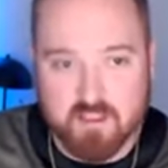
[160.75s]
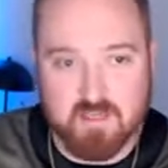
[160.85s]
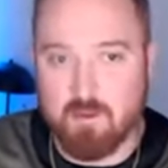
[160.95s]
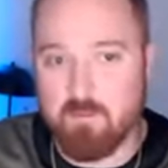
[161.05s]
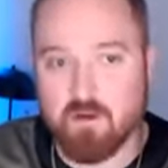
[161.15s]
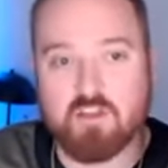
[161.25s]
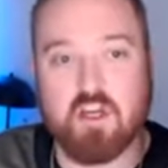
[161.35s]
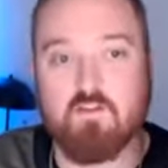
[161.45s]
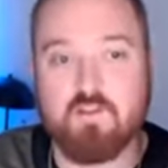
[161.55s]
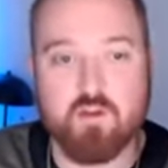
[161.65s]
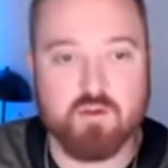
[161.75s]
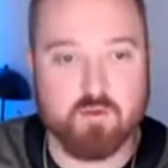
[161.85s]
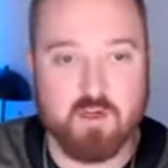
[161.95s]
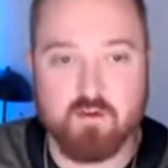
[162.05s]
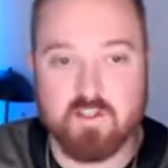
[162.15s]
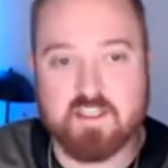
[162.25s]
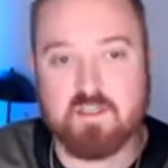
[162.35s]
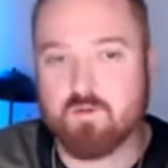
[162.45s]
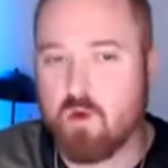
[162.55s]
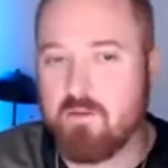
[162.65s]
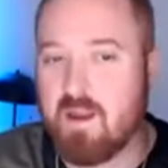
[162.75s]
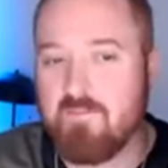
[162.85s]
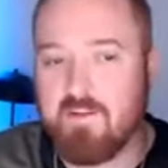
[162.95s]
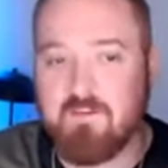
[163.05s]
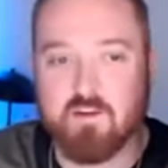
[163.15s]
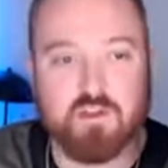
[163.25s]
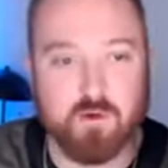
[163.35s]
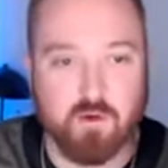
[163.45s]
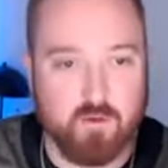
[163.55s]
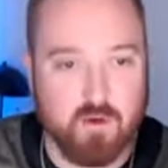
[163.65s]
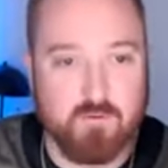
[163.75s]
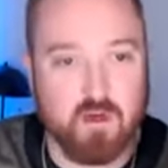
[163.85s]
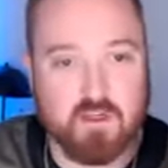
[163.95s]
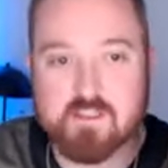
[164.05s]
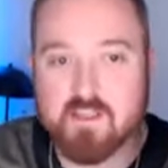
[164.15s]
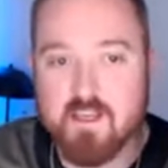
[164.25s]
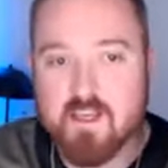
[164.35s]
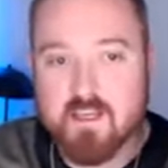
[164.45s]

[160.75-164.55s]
You see my bookshelf, huge reader. This is one of my favorite two or three books.